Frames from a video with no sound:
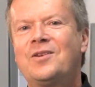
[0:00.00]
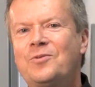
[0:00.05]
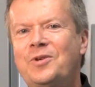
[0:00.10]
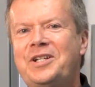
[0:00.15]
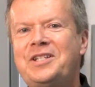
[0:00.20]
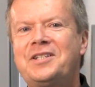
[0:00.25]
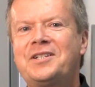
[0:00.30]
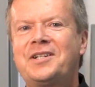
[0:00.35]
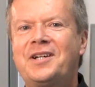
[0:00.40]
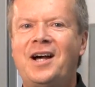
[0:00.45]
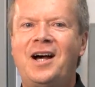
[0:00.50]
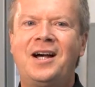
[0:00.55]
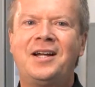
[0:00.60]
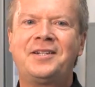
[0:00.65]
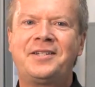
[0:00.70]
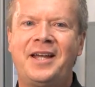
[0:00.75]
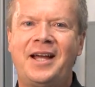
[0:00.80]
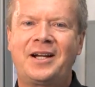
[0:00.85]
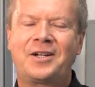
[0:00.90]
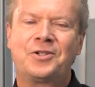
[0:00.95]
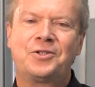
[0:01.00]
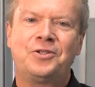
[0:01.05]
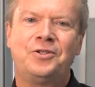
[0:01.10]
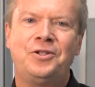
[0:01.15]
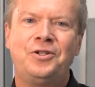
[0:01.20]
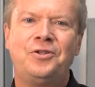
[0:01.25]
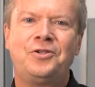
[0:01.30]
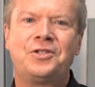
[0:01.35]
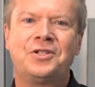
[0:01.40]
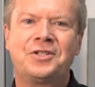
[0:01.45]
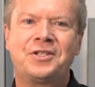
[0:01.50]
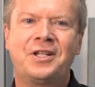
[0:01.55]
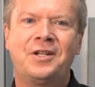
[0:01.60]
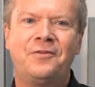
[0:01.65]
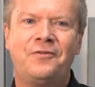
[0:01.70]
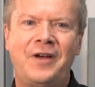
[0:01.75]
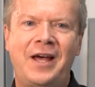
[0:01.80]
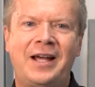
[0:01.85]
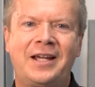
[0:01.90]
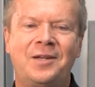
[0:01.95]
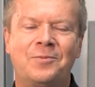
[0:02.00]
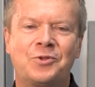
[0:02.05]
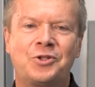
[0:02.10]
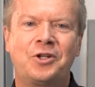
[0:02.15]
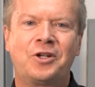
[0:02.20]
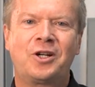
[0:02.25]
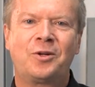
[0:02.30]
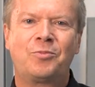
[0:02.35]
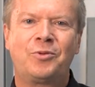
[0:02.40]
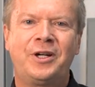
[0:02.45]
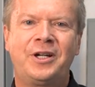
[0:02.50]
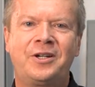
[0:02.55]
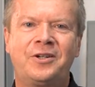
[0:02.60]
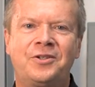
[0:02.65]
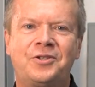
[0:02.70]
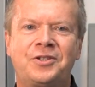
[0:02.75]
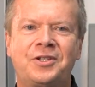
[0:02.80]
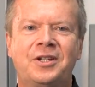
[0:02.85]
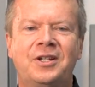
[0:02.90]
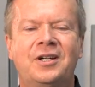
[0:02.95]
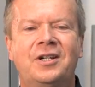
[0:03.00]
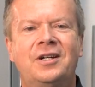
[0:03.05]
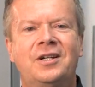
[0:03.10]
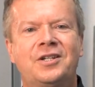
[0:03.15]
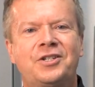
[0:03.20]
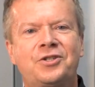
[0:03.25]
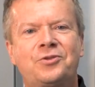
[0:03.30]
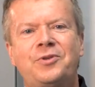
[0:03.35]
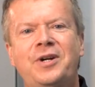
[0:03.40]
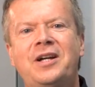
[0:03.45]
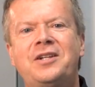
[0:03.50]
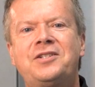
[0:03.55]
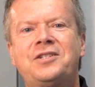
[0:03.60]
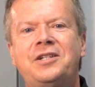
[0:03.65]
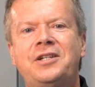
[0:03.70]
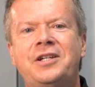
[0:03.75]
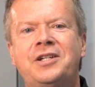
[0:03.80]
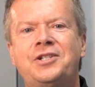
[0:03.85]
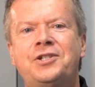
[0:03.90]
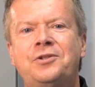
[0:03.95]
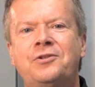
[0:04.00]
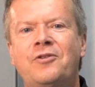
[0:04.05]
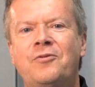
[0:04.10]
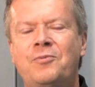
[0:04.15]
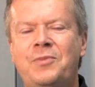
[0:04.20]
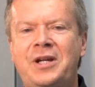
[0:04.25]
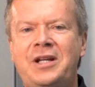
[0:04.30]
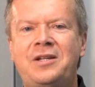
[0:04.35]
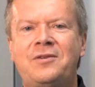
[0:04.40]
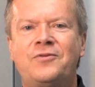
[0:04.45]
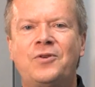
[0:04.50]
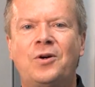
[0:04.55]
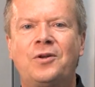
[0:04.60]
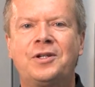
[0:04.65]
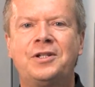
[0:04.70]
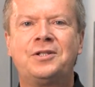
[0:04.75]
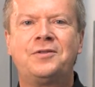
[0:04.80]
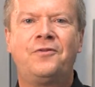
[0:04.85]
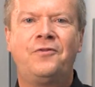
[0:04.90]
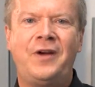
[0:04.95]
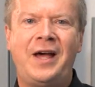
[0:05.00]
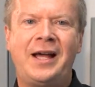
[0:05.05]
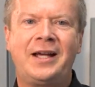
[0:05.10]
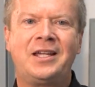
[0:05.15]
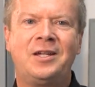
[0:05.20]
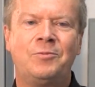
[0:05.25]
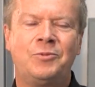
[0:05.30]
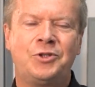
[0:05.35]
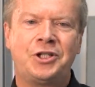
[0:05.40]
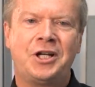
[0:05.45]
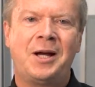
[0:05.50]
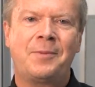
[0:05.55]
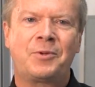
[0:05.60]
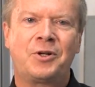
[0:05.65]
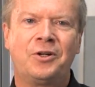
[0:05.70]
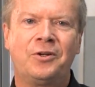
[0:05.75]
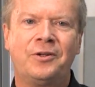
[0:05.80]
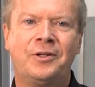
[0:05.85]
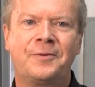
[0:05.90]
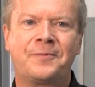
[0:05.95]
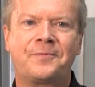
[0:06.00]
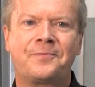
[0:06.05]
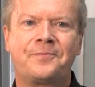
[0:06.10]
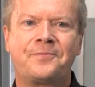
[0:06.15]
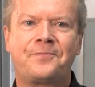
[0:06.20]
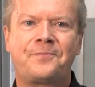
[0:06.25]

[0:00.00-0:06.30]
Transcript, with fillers: The reason contactors are used instead of vacuum circuit breakers surrounds the issue of medium voltage vacuum chop current.